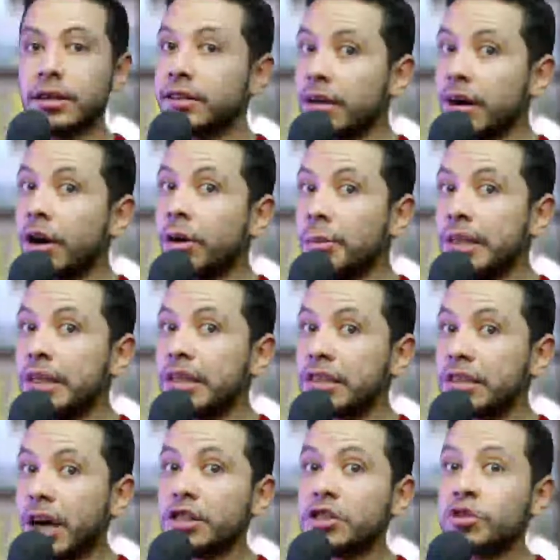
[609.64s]
are many
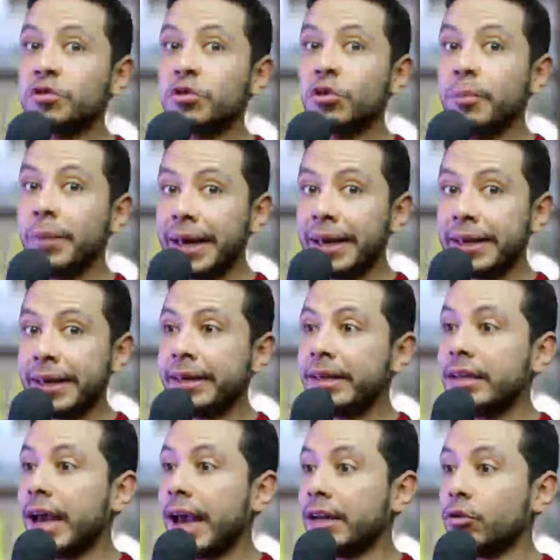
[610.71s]
sites for making
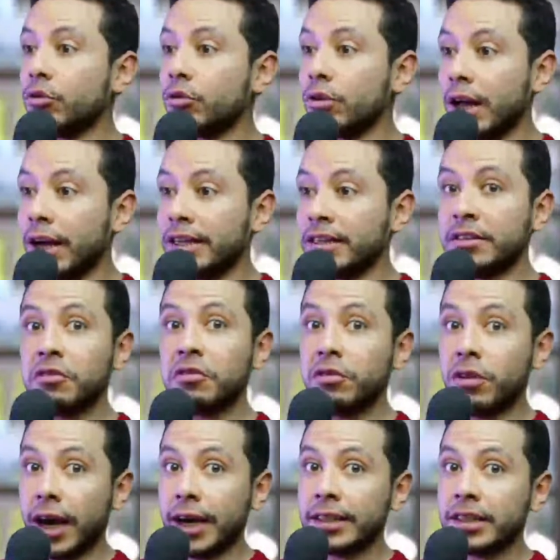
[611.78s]
an online
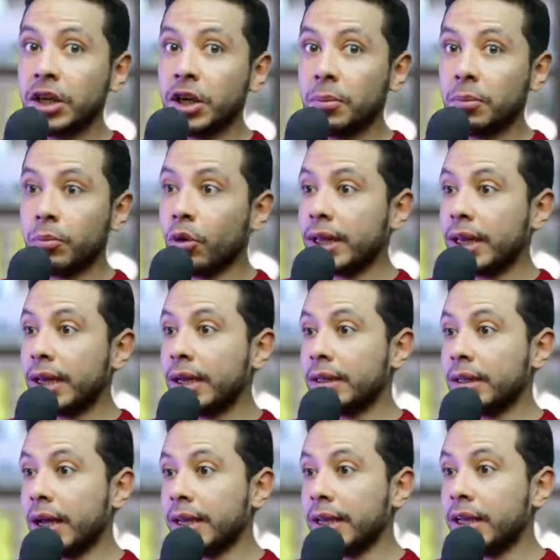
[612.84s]
flight booking
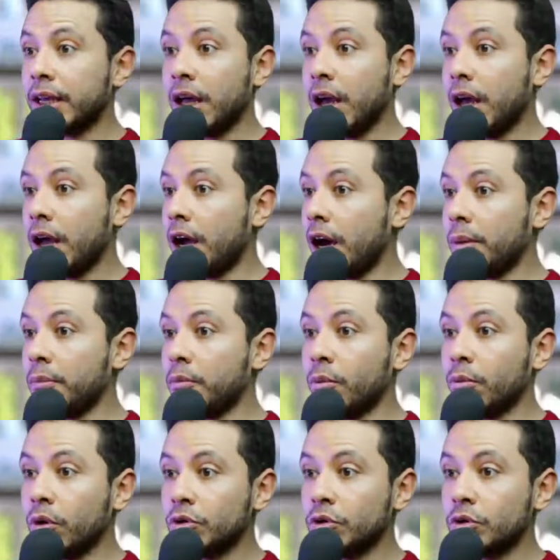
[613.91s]
like
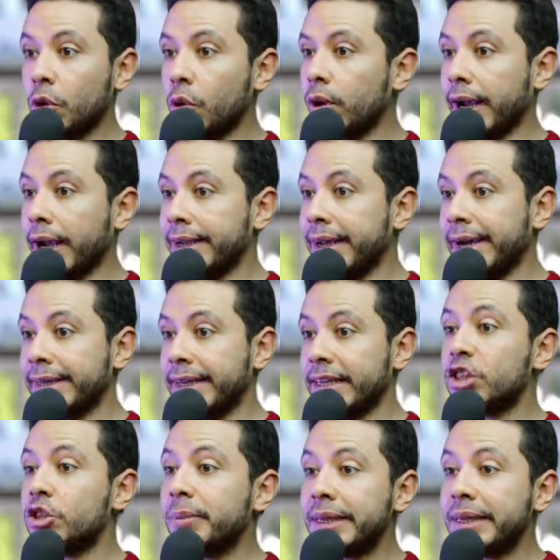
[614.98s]
Momondo, Kayak,
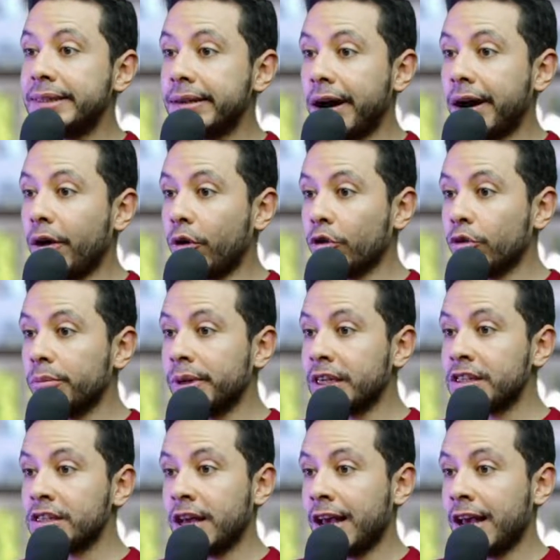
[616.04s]
Expedia, Orbit,